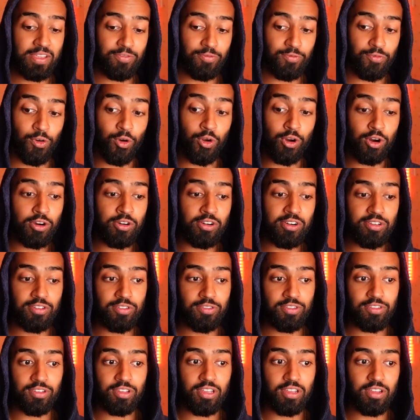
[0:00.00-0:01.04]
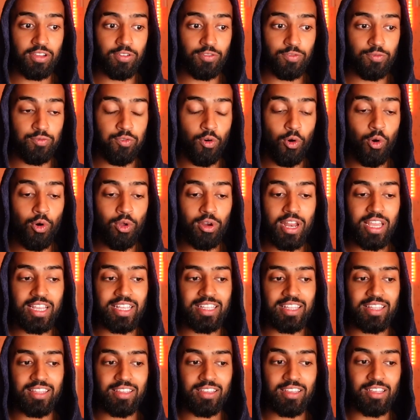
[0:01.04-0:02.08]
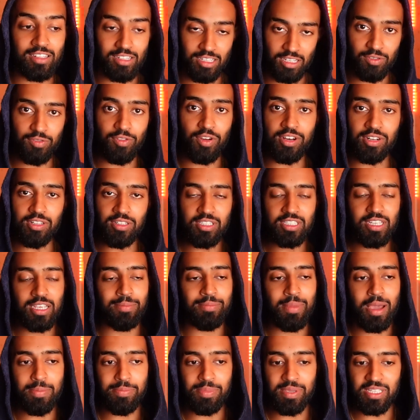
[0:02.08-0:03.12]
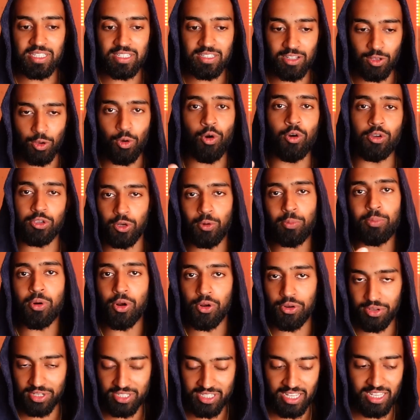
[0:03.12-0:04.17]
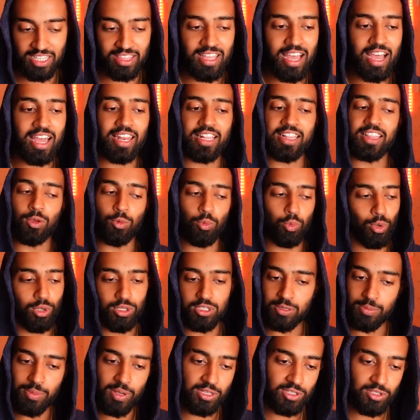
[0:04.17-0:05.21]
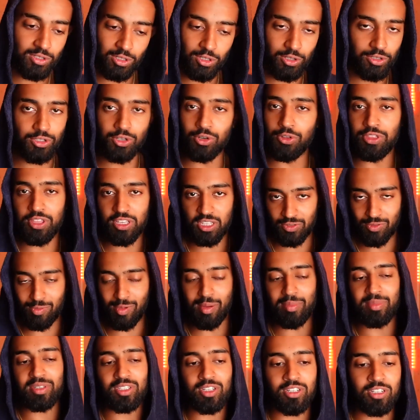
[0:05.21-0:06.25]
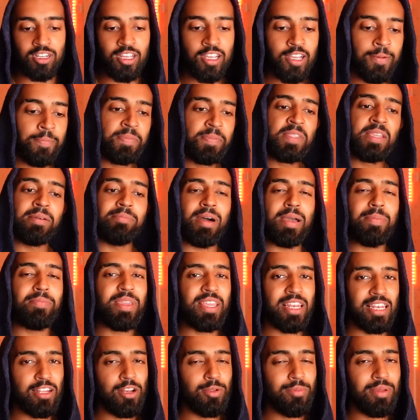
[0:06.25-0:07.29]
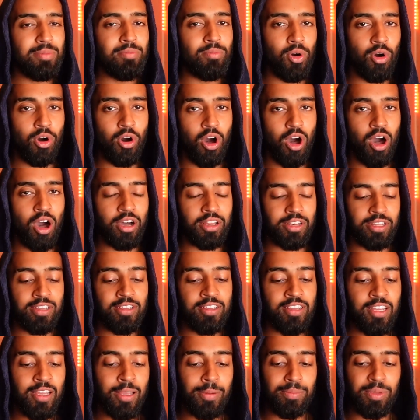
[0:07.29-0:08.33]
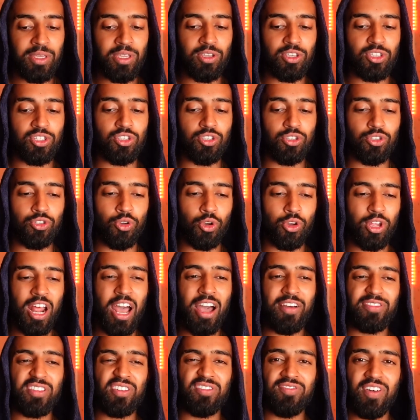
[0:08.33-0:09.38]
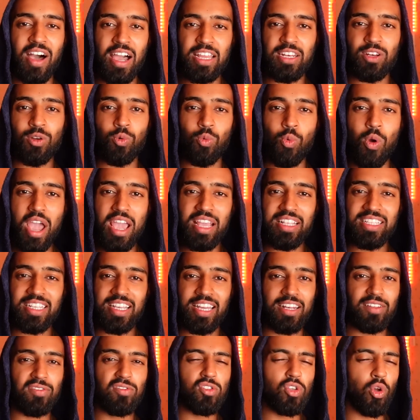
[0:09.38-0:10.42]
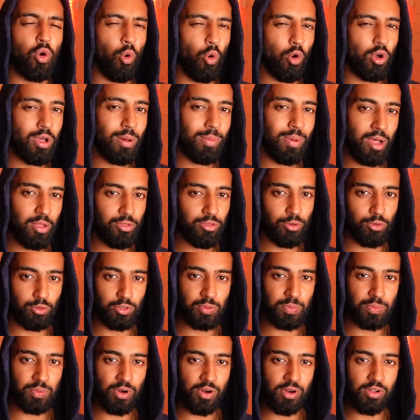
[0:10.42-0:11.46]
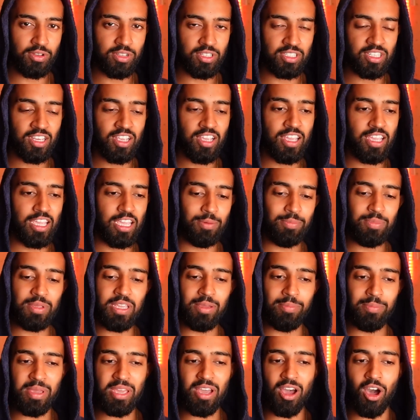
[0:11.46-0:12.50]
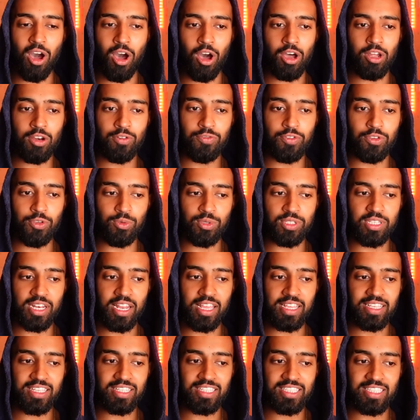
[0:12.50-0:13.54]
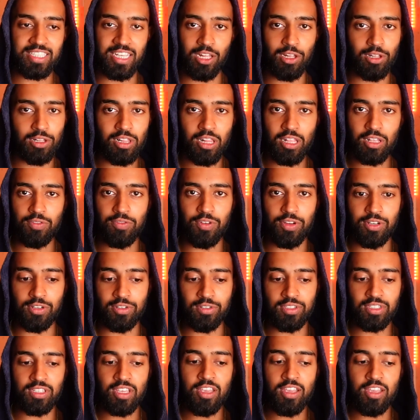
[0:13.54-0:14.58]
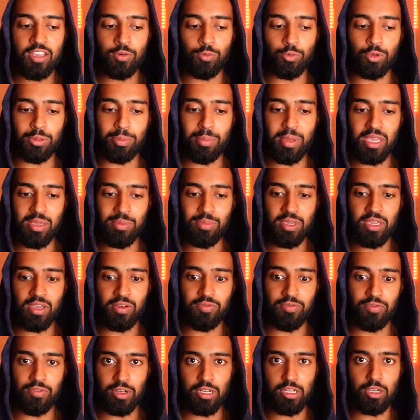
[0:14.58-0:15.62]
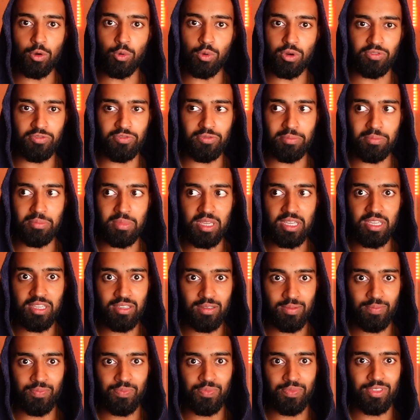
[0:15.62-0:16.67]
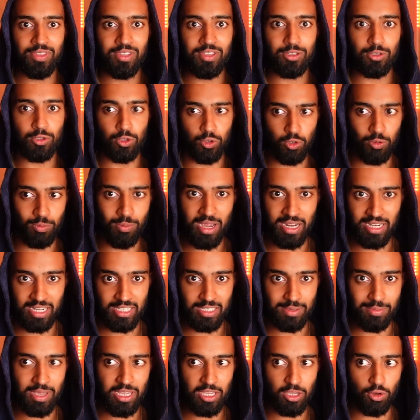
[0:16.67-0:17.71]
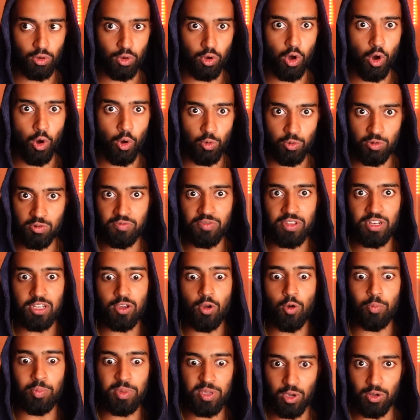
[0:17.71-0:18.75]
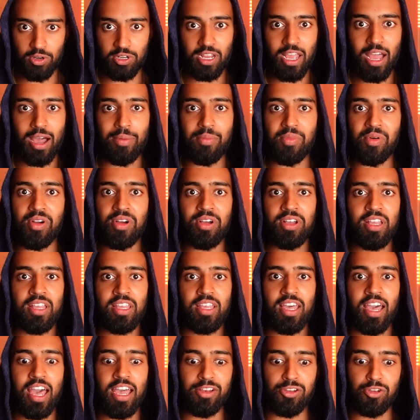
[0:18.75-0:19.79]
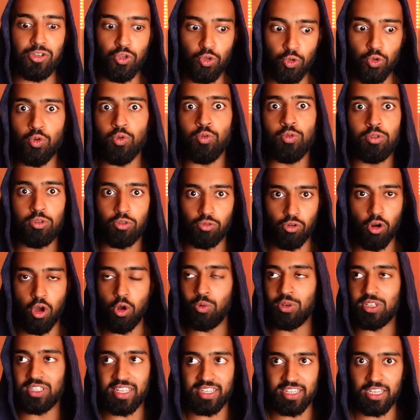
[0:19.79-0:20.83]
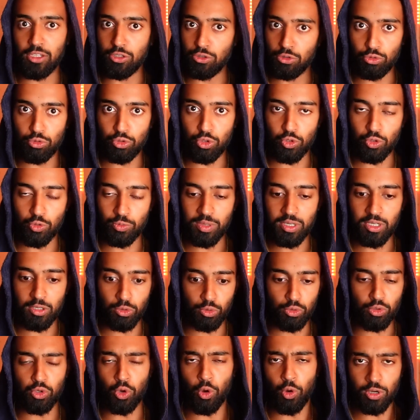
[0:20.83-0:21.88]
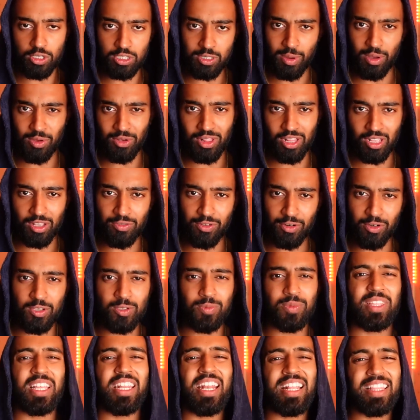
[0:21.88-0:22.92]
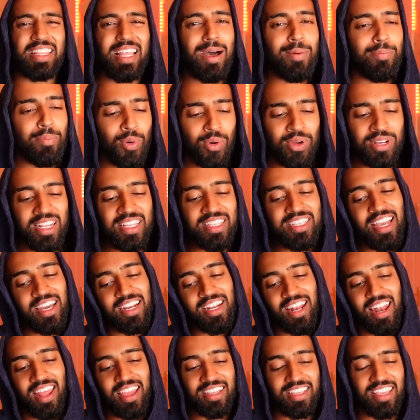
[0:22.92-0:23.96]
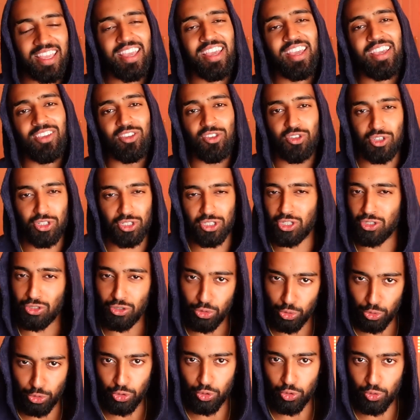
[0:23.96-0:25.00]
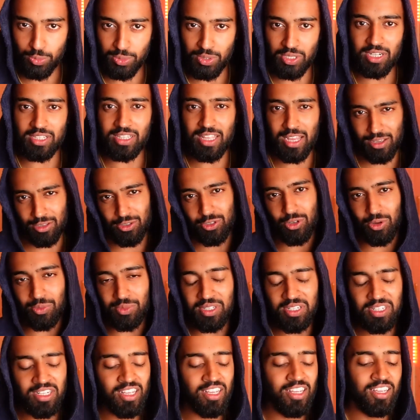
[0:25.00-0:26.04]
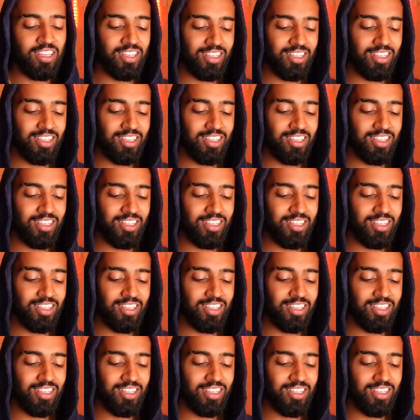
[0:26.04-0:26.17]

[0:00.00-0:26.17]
For like ClickFunnels, it might be, or, you know, products like that, like the water bottle, or, you know, things from Amazon, might be a little bit more harder because you're going to have to find a way to kind of talk about those products. It'd be a bit hard for you to like sell ClickFunnels with maybe a video of me. So you might need to make your own video, be on camera, and you grow as like a YouTuber who talks about ClickFunnels. But then at that point, it's kind of like you're just a YouTuber at that, do you know what I mean?